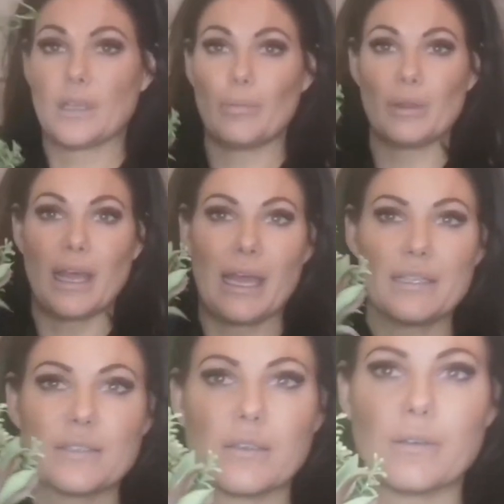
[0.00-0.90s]
little
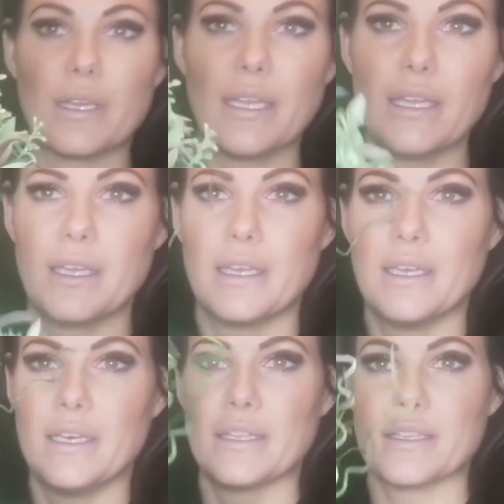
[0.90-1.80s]
plant, okay?
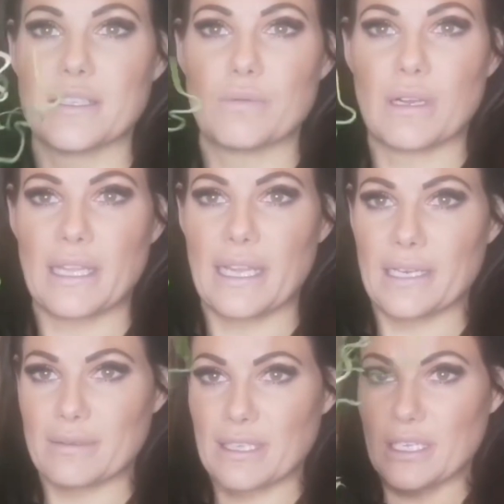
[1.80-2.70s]
This is one of the
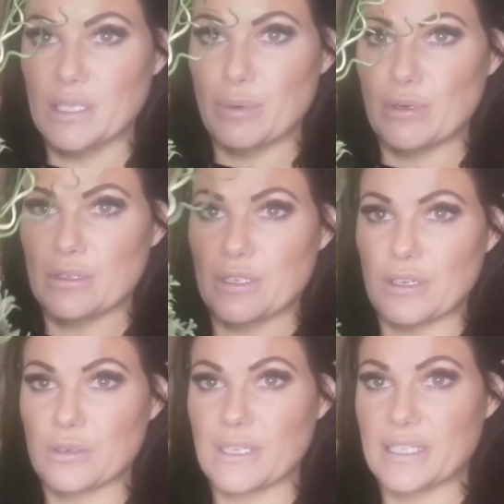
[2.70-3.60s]
items that is posted
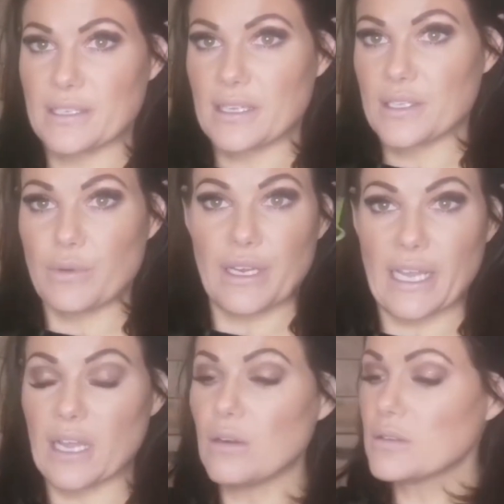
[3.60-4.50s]
on Twice as Nice right
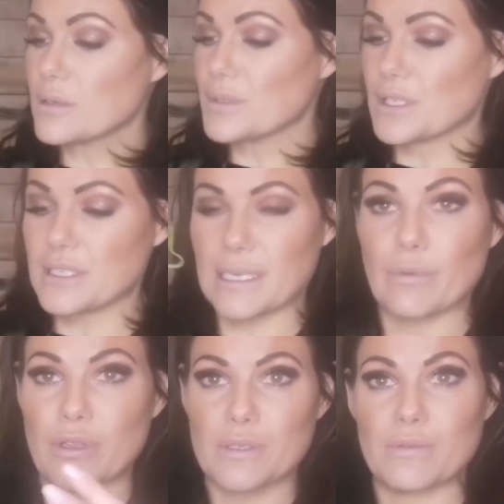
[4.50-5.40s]
now. So I'm just gonna
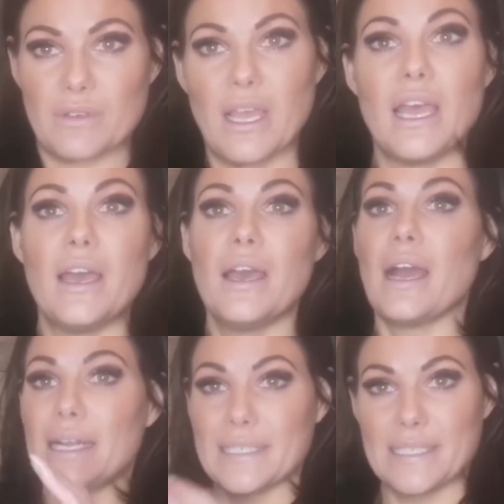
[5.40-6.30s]
demo this one.
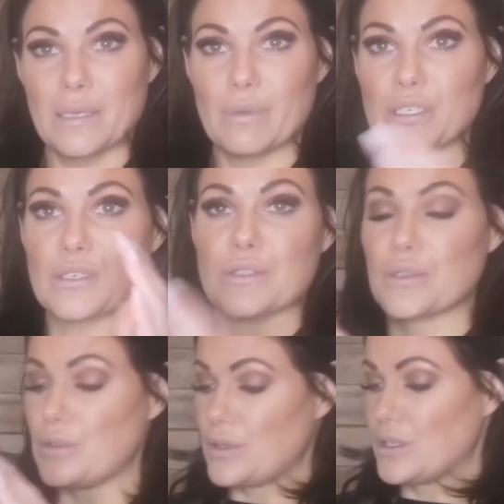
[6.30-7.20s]
I did take pictures
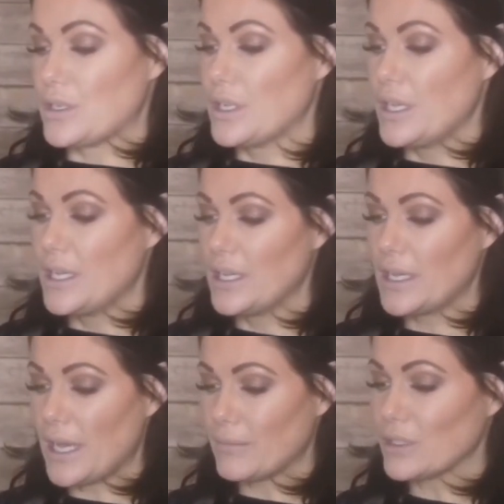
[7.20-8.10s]
so you can
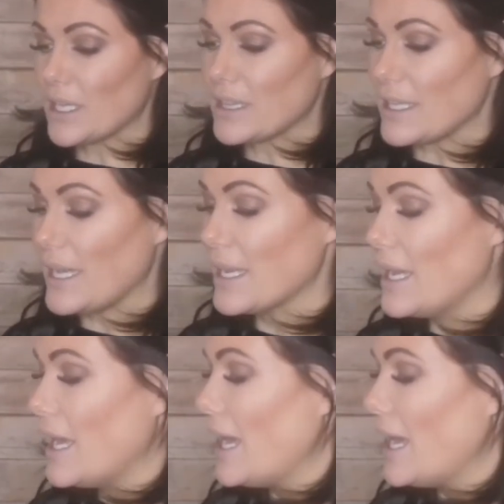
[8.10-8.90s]
look at that.